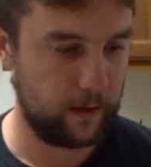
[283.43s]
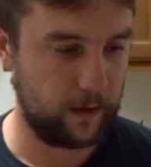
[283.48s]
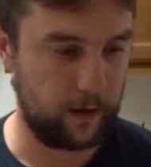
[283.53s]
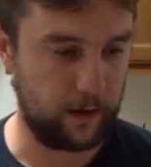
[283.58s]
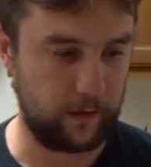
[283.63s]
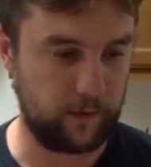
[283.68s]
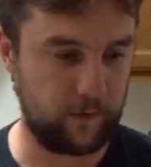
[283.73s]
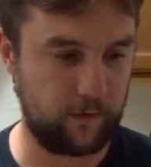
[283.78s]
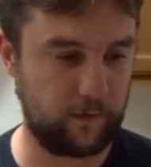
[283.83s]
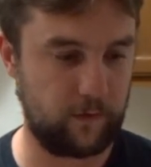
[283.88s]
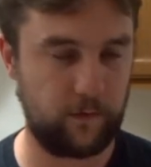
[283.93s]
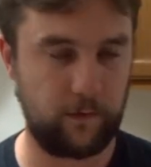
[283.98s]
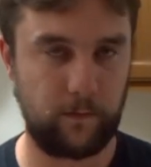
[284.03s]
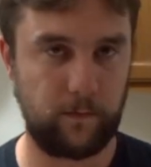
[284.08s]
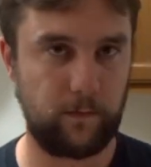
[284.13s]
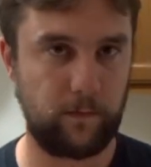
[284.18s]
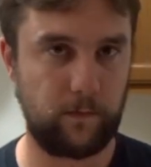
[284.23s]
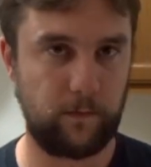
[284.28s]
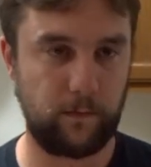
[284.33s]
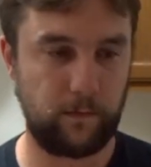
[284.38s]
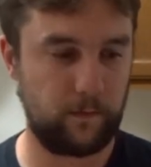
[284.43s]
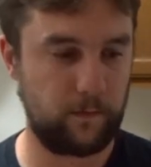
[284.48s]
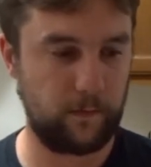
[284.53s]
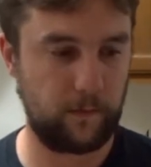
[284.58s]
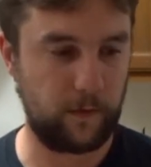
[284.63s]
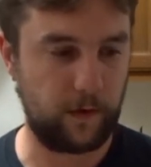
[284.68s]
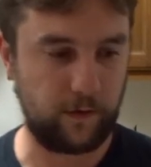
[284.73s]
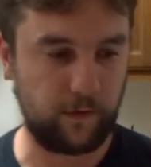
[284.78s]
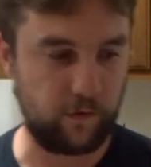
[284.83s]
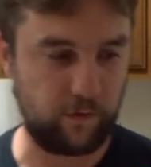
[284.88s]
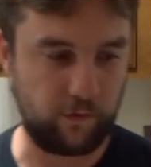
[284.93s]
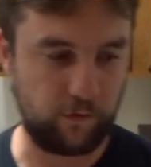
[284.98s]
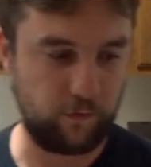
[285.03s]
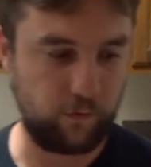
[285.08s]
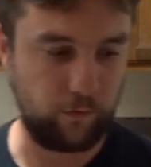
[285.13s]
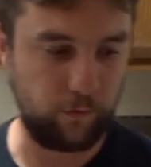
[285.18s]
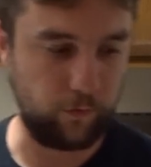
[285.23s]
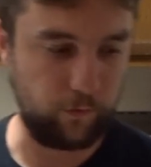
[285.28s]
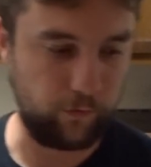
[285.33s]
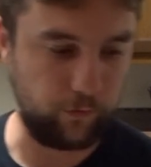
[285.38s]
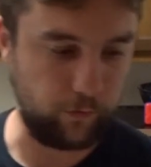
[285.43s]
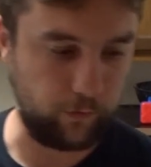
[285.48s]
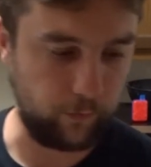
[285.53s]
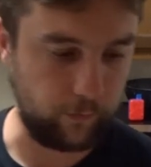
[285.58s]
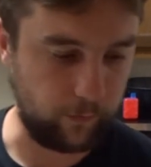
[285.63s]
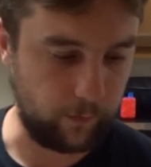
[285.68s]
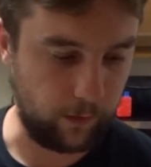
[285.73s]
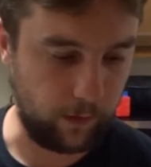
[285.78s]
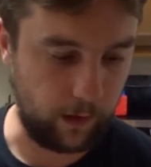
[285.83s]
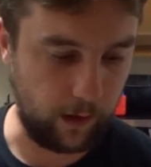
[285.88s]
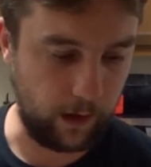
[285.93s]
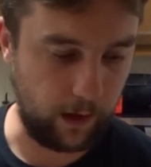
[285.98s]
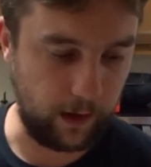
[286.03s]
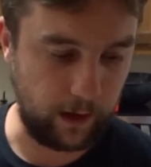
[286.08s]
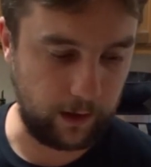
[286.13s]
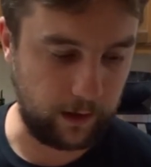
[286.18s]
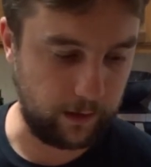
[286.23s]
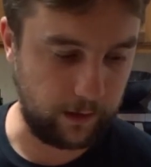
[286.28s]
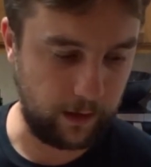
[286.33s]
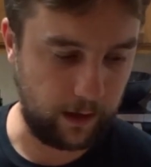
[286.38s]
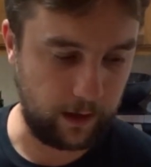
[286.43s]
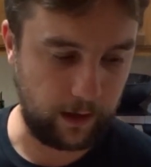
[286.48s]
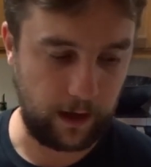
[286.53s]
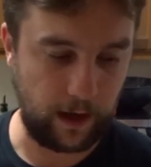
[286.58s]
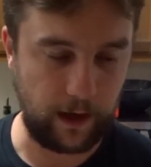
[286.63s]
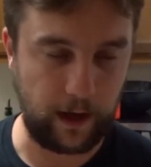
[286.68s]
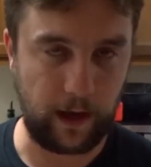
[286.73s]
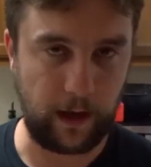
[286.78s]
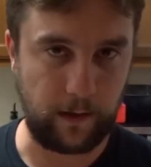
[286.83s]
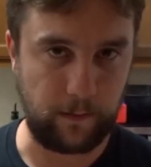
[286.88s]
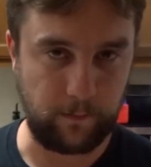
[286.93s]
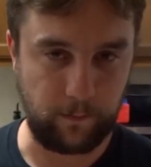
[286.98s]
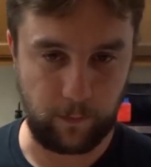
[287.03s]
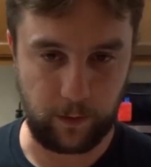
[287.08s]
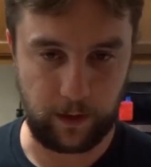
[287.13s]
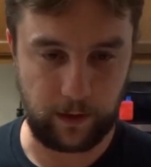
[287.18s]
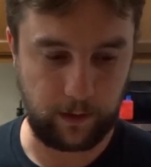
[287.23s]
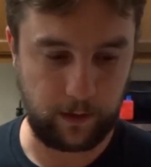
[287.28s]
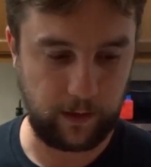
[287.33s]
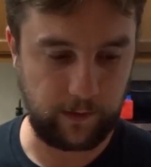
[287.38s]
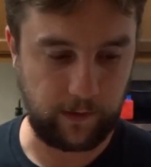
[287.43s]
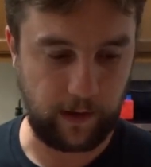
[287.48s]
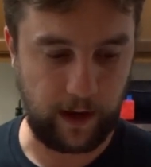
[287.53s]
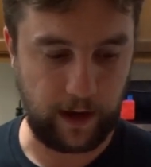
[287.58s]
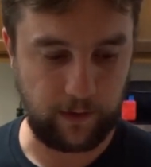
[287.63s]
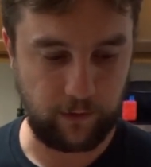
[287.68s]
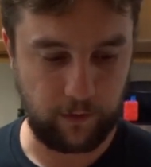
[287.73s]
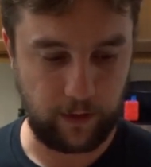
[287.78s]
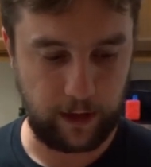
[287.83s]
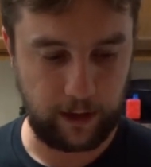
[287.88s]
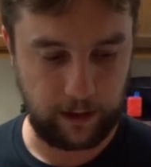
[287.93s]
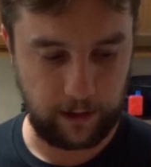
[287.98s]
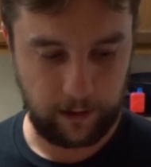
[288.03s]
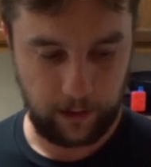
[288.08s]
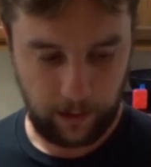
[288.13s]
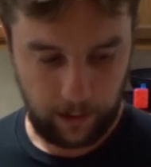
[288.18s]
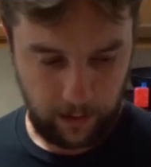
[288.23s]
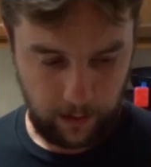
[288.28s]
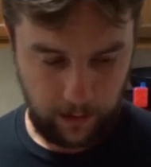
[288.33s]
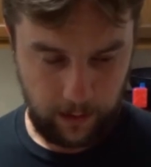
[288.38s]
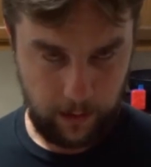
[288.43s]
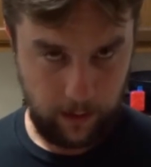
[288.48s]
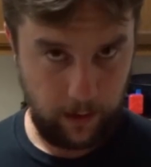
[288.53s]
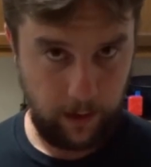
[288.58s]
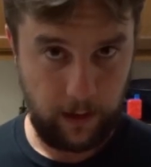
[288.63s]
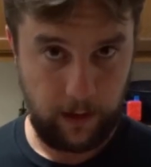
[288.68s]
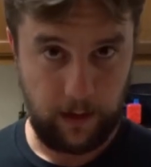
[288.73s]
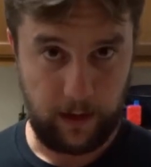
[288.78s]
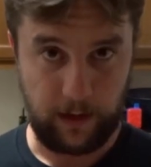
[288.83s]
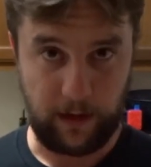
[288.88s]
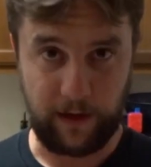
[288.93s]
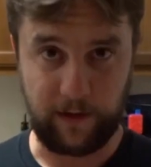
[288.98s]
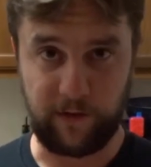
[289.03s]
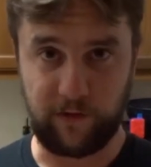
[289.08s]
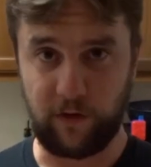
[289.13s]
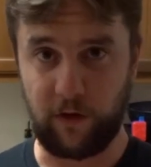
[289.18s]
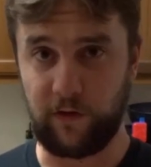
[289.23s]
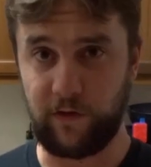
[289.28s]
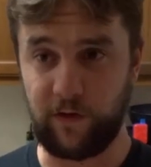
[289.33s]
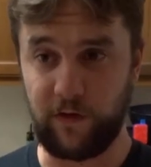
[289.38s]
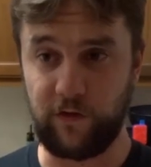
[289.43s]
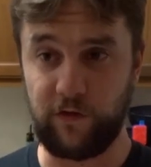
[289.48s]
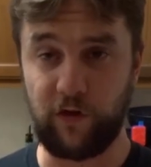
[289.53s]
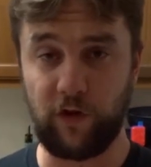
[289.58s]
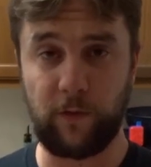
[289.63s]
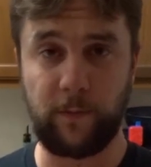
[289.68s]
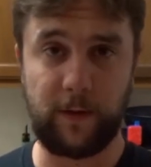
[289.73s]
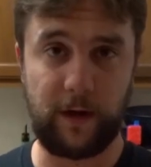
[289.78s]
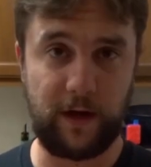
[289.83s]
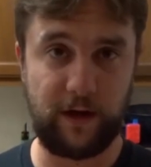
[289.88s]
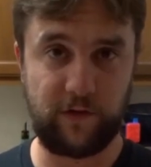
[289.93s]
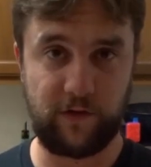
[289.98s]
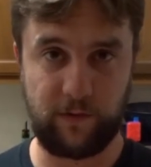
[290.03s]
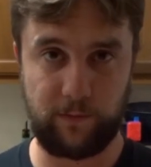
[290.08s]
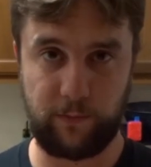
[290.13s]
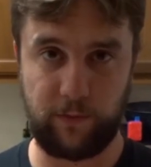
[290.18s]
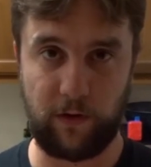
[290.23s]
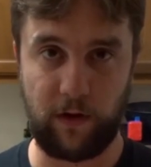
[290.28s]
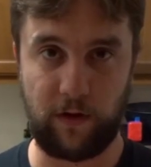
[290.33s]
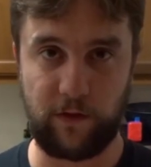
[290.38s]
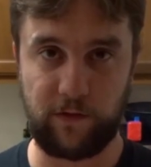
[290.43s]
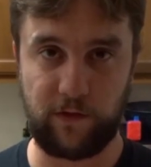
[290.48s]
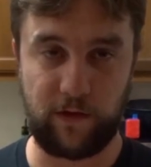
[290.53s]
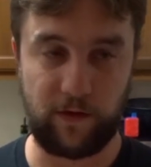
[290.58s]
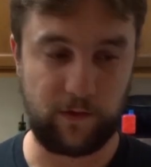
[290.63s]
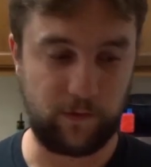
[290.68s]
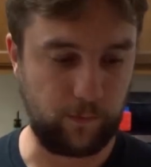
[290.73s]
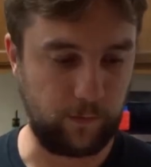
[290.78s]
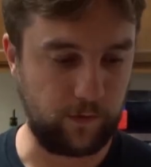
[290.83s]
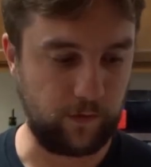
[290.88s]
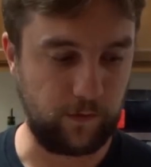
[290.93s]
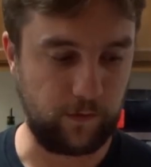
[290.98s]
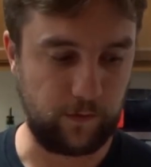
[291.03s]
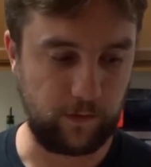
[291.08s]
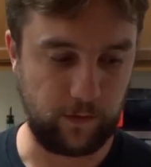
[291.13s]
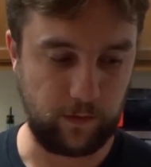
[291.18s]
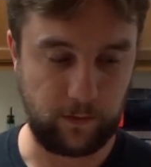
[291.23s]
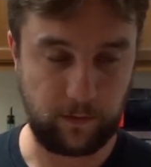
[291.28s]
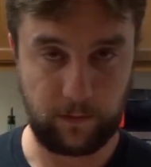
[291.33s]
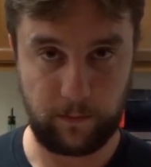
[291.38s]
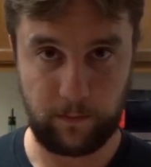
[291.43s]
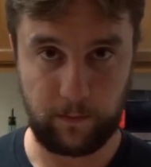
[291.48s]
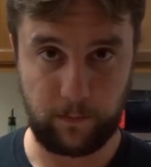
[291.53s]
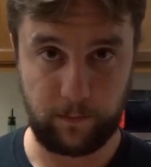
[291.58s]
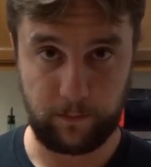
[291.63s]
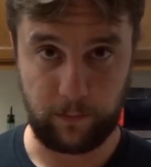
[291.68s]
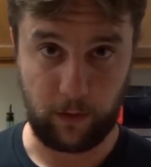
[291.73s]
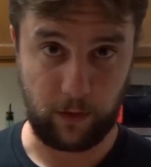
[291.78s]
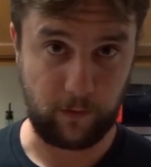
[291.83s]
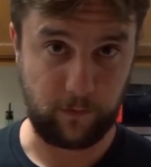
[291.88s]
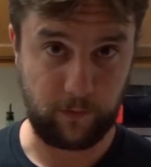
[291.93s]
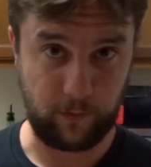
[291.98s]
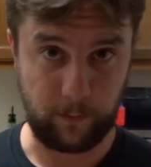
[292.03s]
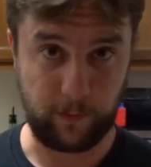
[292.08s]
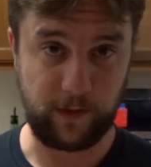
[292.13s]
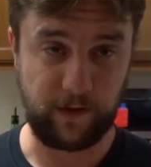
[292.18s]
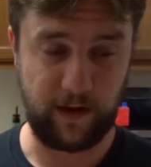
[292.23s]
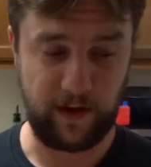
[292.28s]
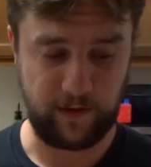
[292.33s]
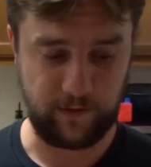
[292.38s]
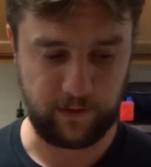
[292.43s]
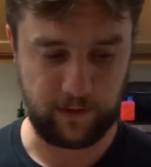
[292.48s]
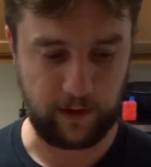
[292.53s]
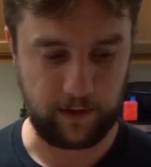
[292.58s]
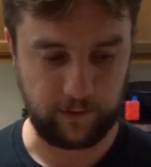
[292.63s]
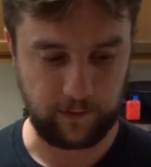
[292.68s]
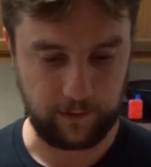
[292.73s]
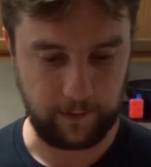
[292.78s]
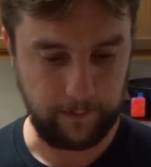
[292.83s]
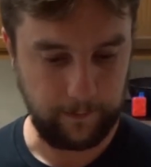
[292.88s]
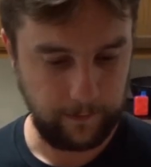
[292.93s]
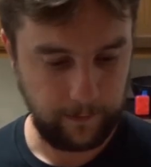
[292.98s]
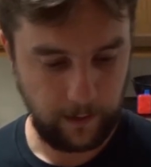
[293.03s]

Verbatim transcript: it's it's just crucial, uh, and it, it kind of when it gets hydrated, kind of starts the germination process, which is part of fermentation actually.